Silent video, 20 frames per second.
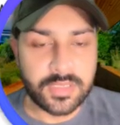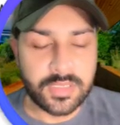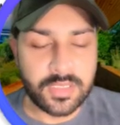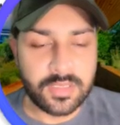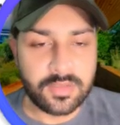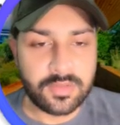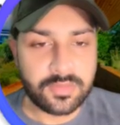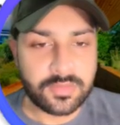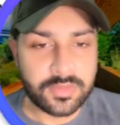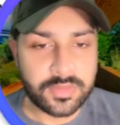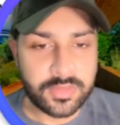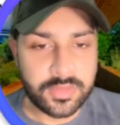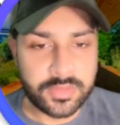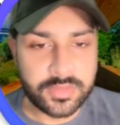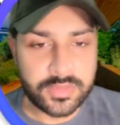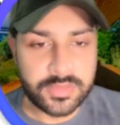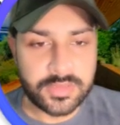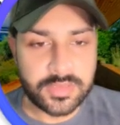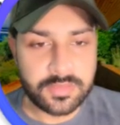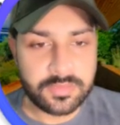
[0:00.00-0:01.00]
Now
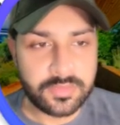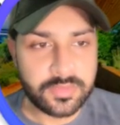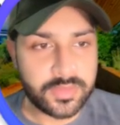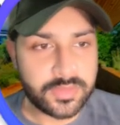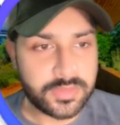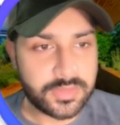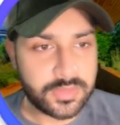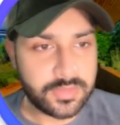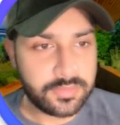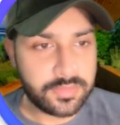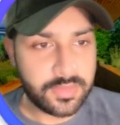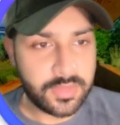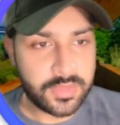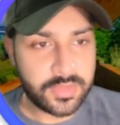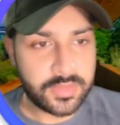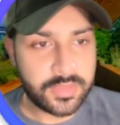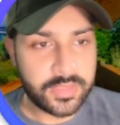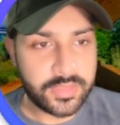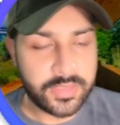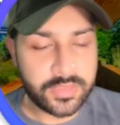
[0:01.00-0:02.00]
this time you can see we
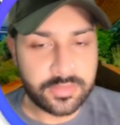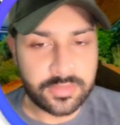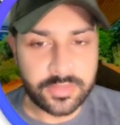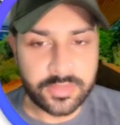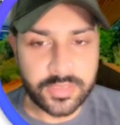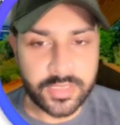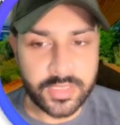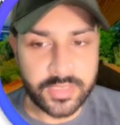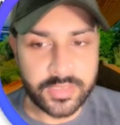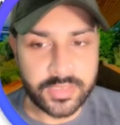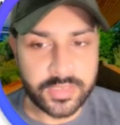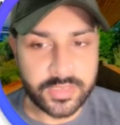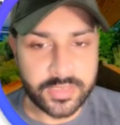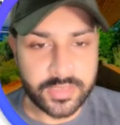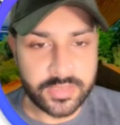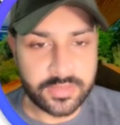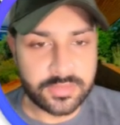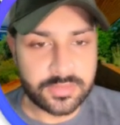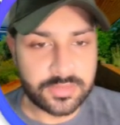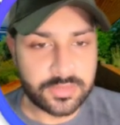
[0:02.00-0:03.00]
are getting the title
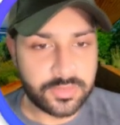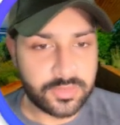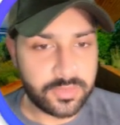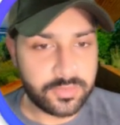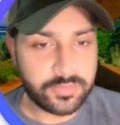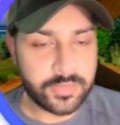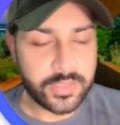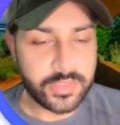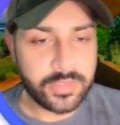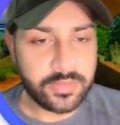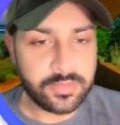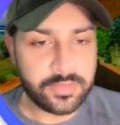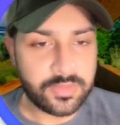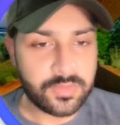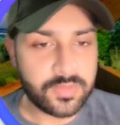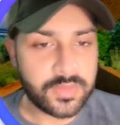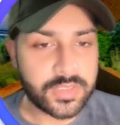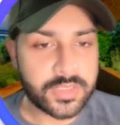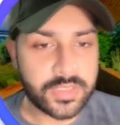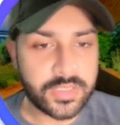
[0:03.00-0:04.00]
again. So don't worry,
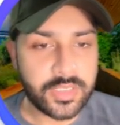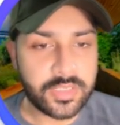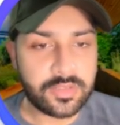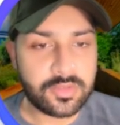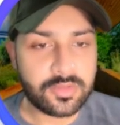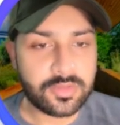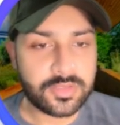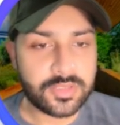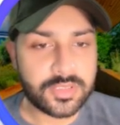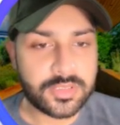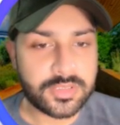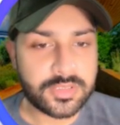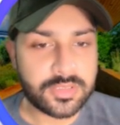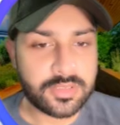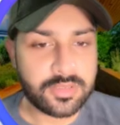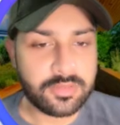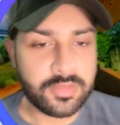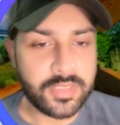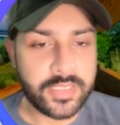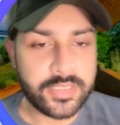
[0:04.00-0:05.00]
you will click on this
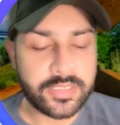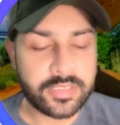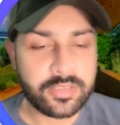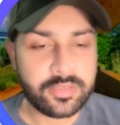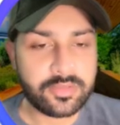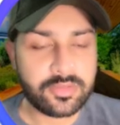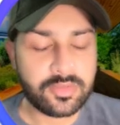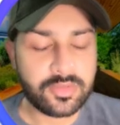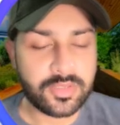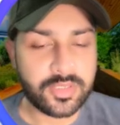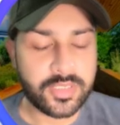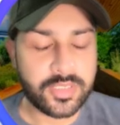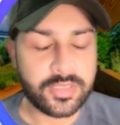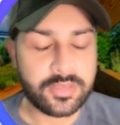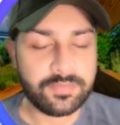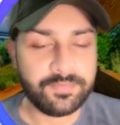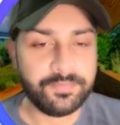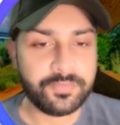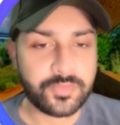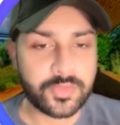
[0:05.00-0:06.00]
right click on
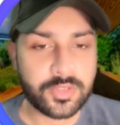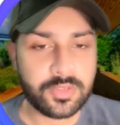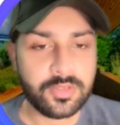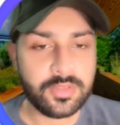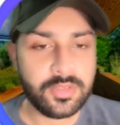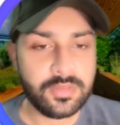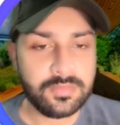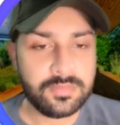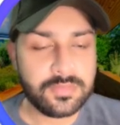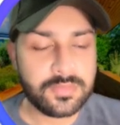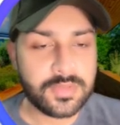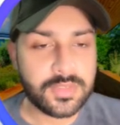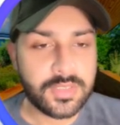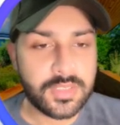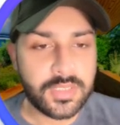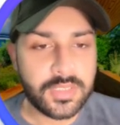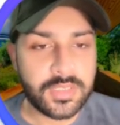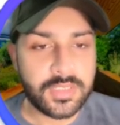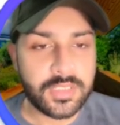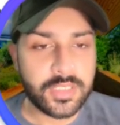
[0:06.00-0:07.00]
that column
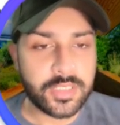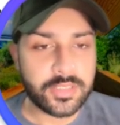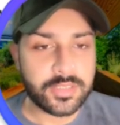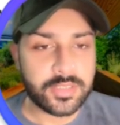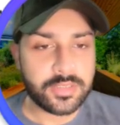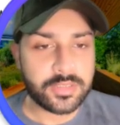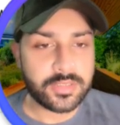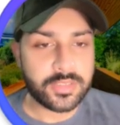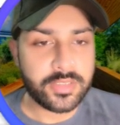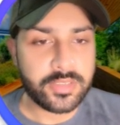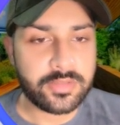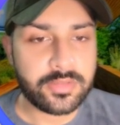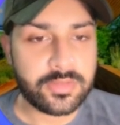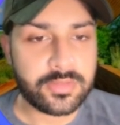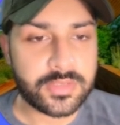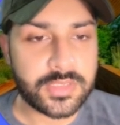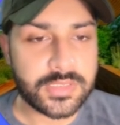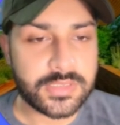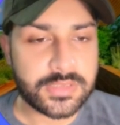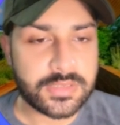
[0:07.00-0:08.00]
and then click
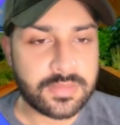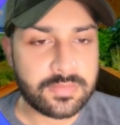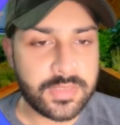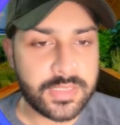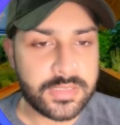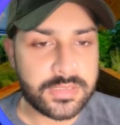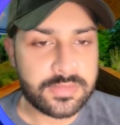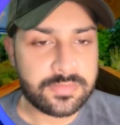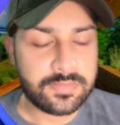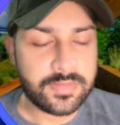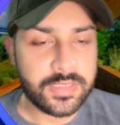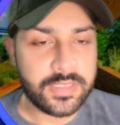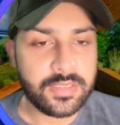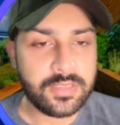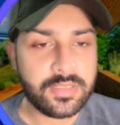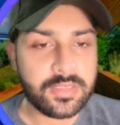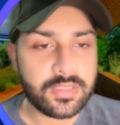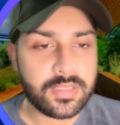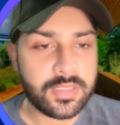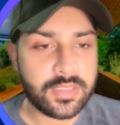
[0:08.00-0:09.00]
on customize
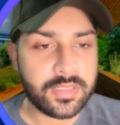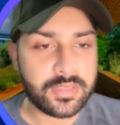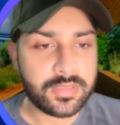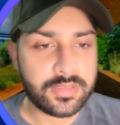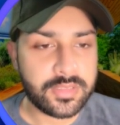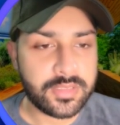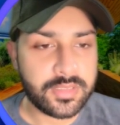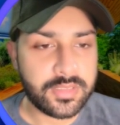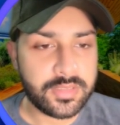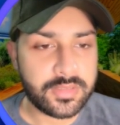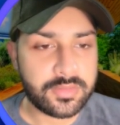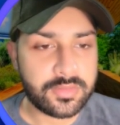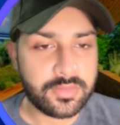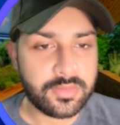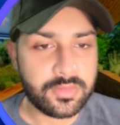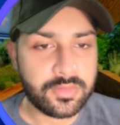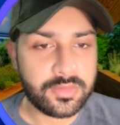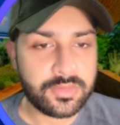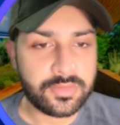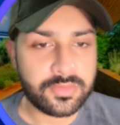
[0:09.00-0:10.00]
field and then
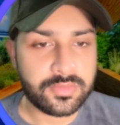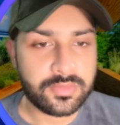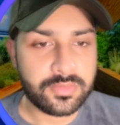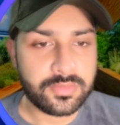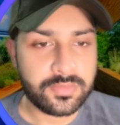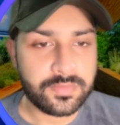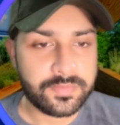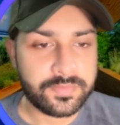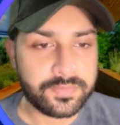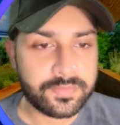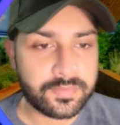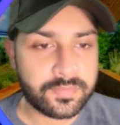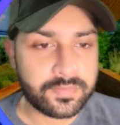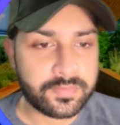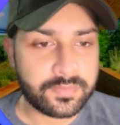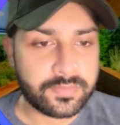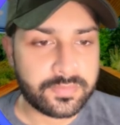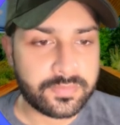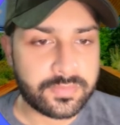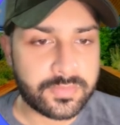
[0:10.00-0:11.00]
go to
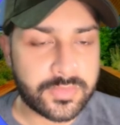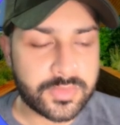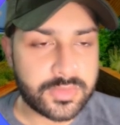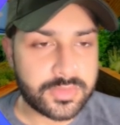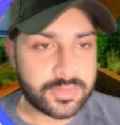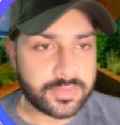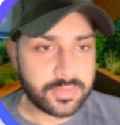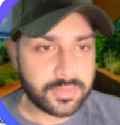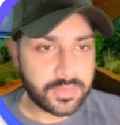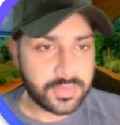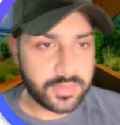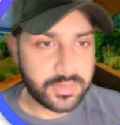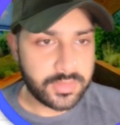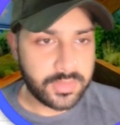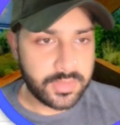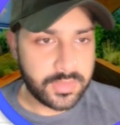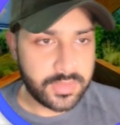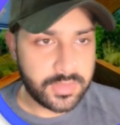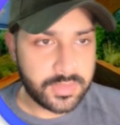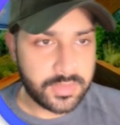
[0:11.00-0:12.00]

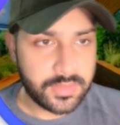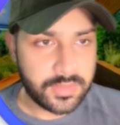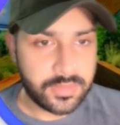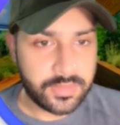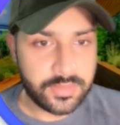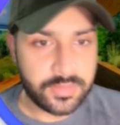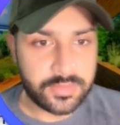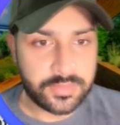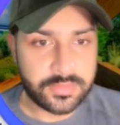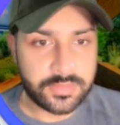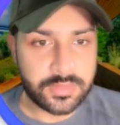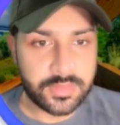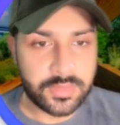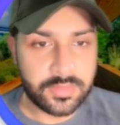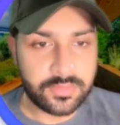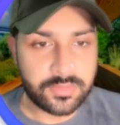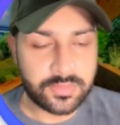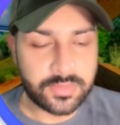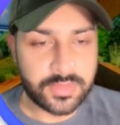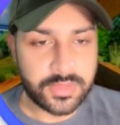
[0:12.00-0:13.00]

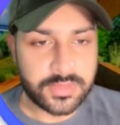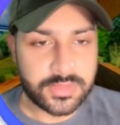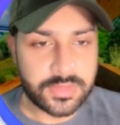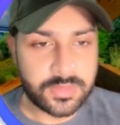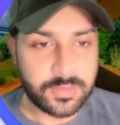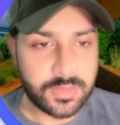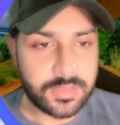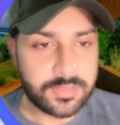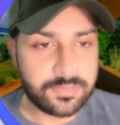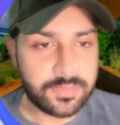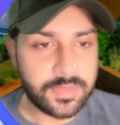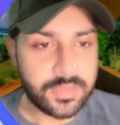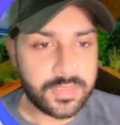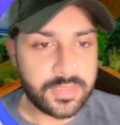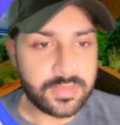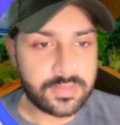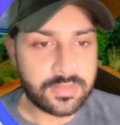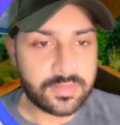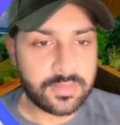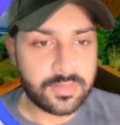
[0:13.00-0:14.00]
now customize
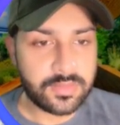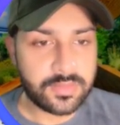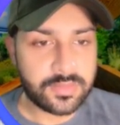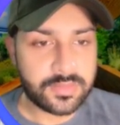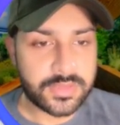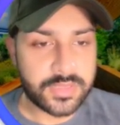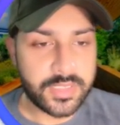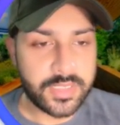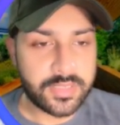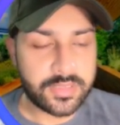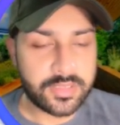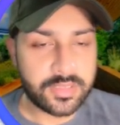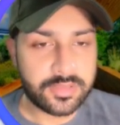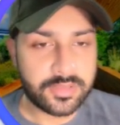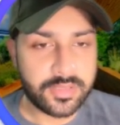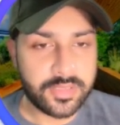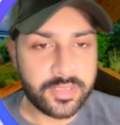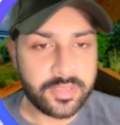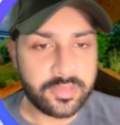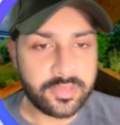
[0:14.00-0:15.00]
field, go to select
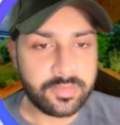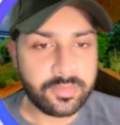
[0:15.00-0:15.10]
other